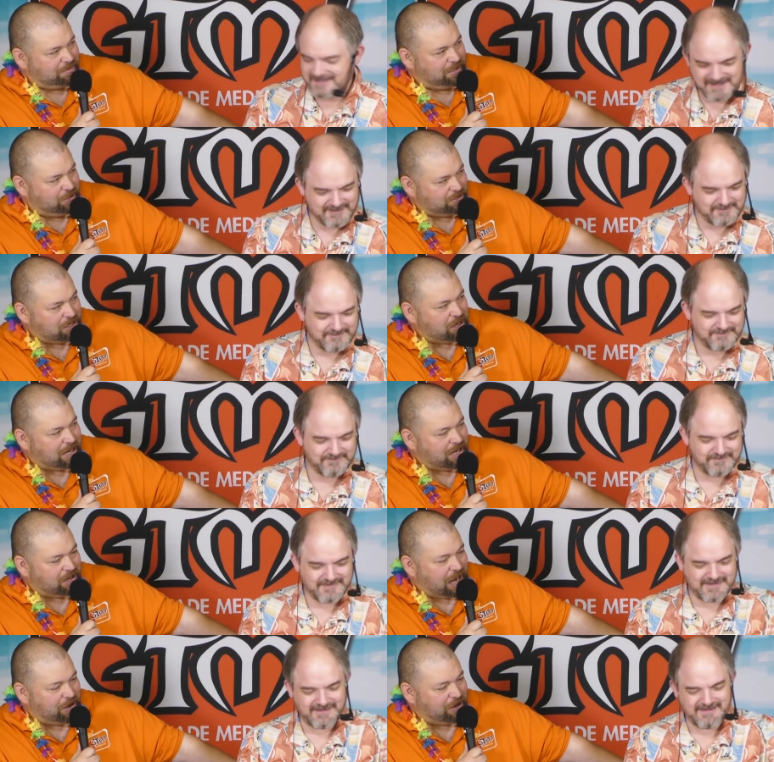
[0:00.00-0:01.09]
Speaker 1: It looks like you
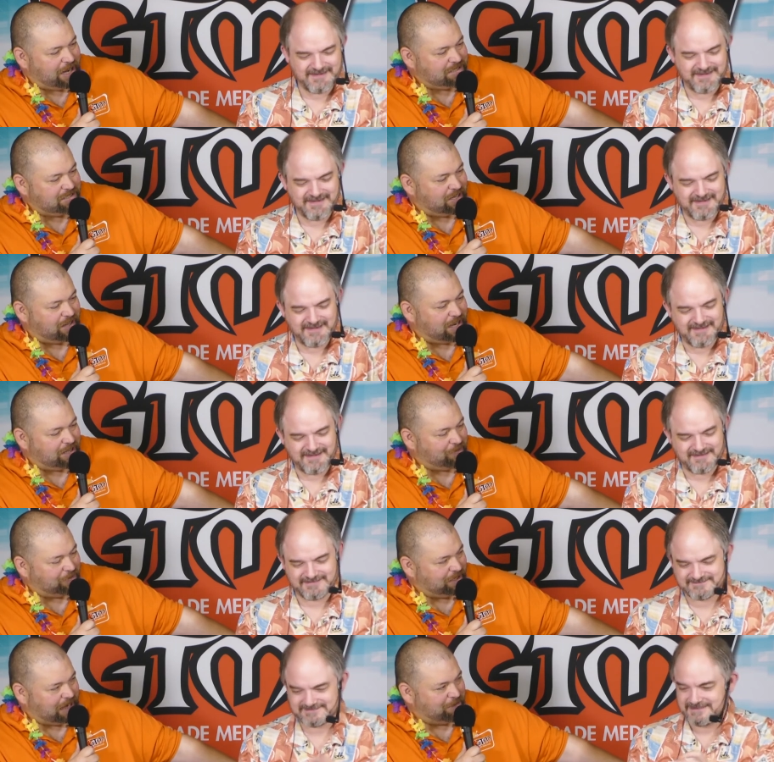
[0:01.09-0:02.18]
got your hands in a lot of
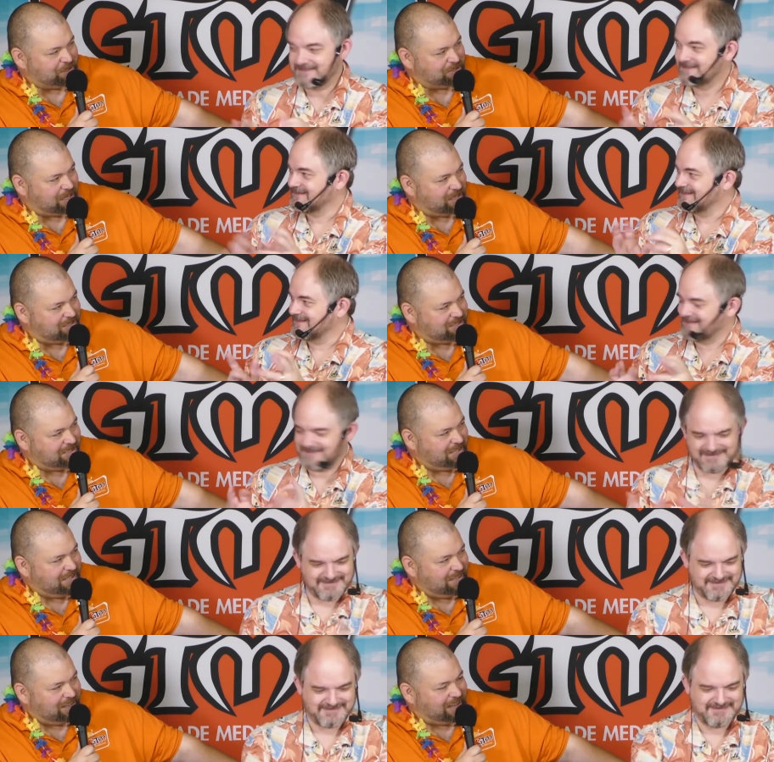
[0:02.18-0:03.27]
different game designs. Oh.
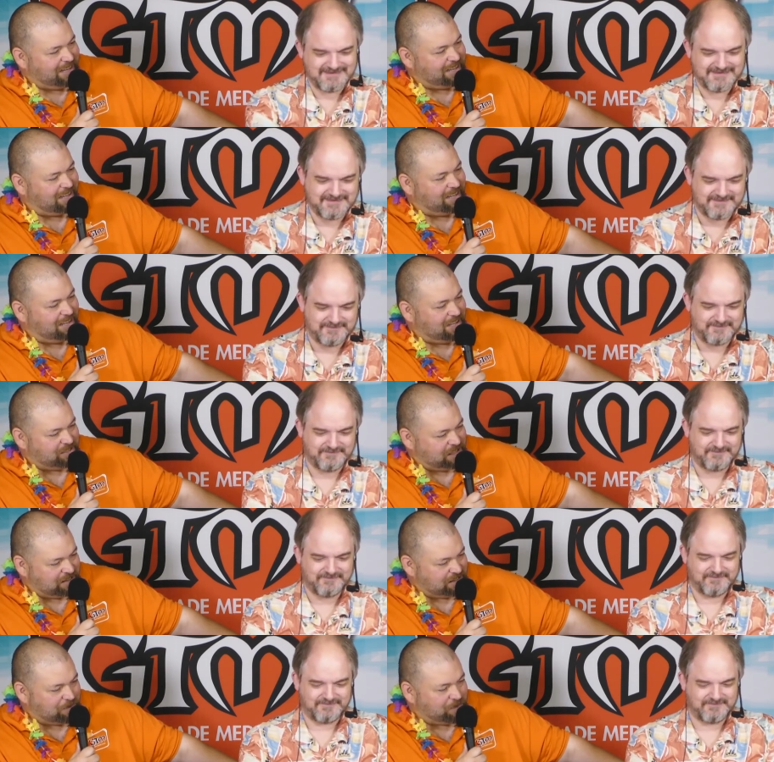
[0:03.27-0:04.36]
And uh, is, is
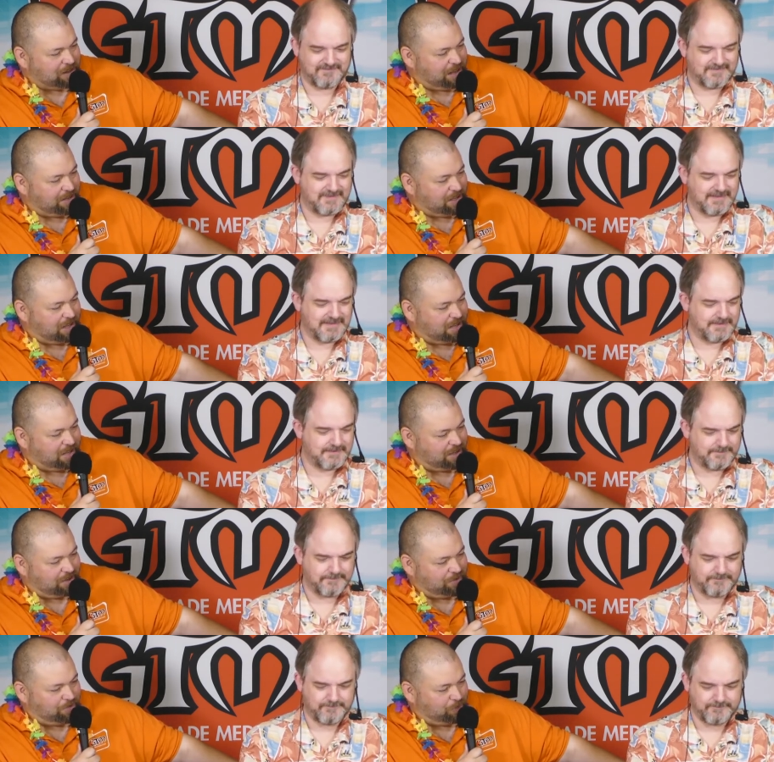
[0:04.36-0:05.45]
this something that
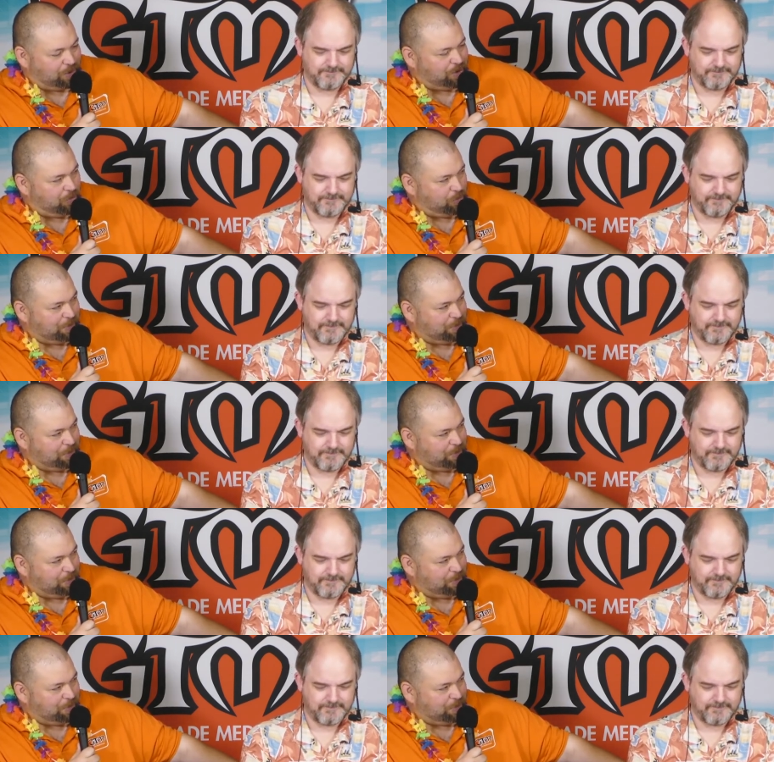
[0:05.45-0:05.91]
uh, we will be